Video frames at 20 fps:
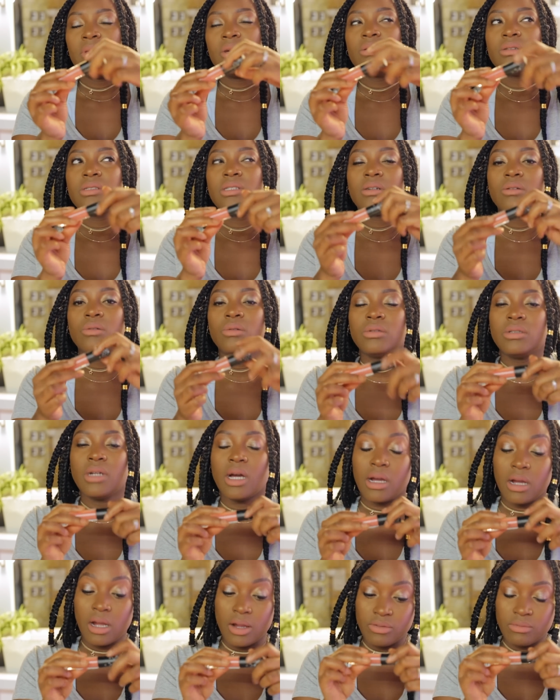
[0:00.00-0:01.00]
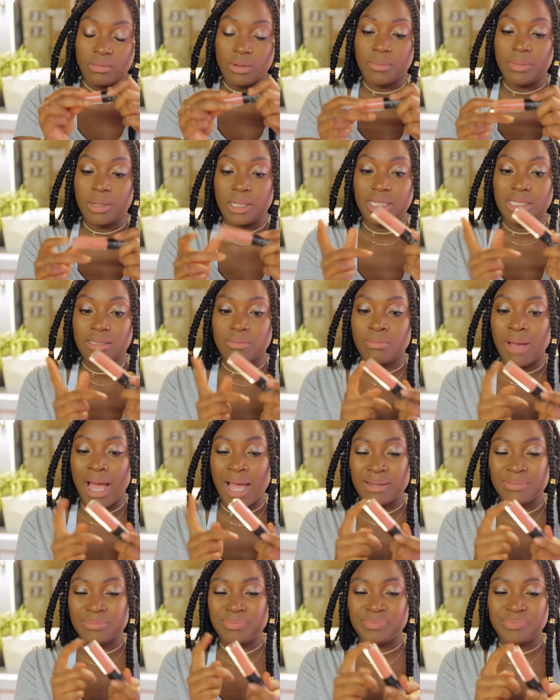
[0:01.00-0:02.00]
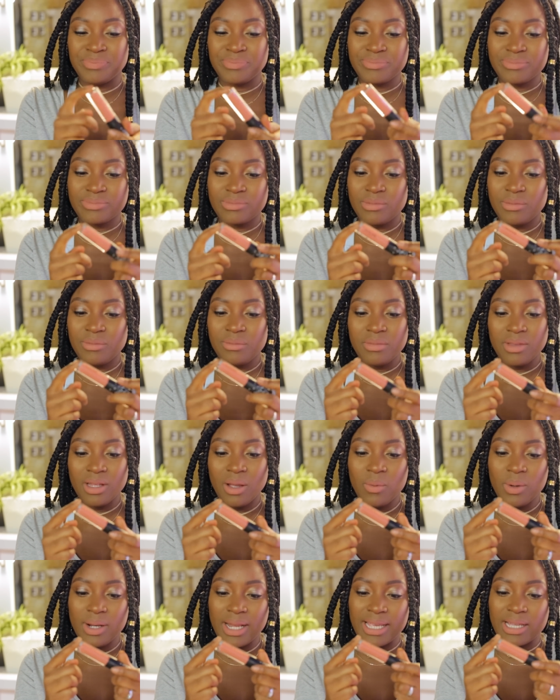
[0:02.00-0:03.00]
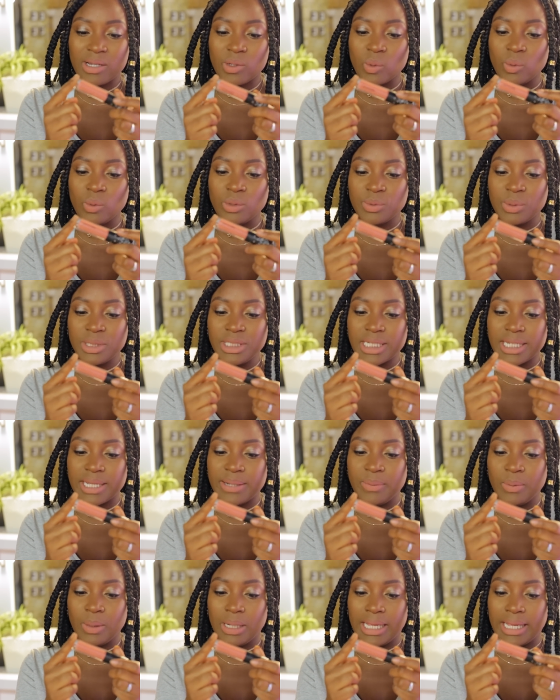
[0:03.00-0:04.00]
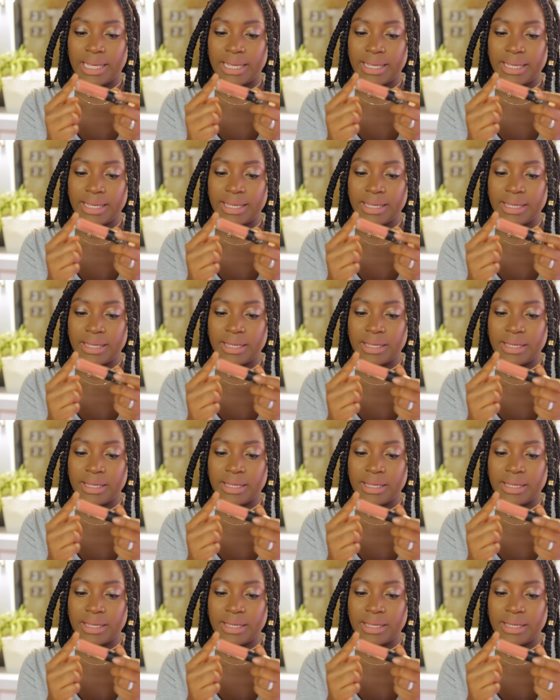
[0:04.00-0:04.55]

what's it called? I can't remember. These matte, what are they called? What do you call it?